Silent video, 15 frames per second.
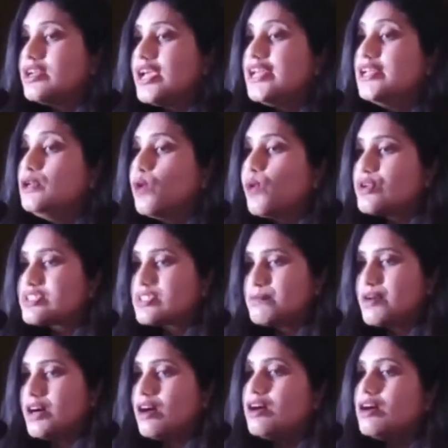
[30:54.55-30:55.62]
in Lok
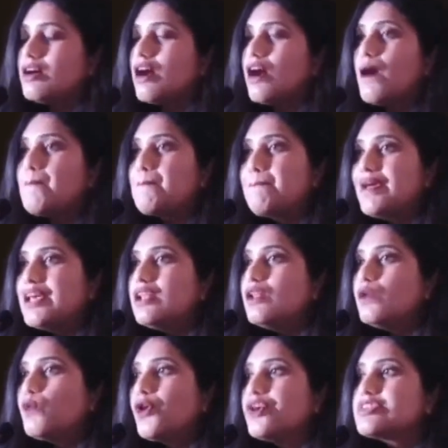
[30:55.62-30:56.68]
Sabha, a
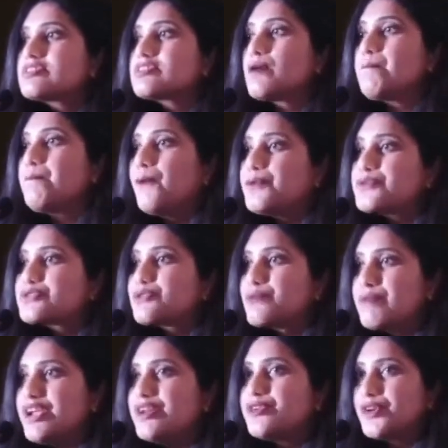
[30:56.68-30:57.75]
bill was supposed to
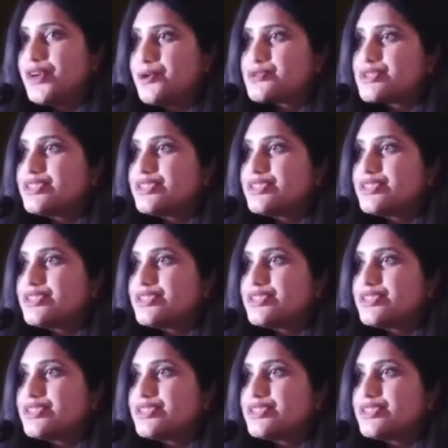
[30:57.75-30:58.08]
be introduced.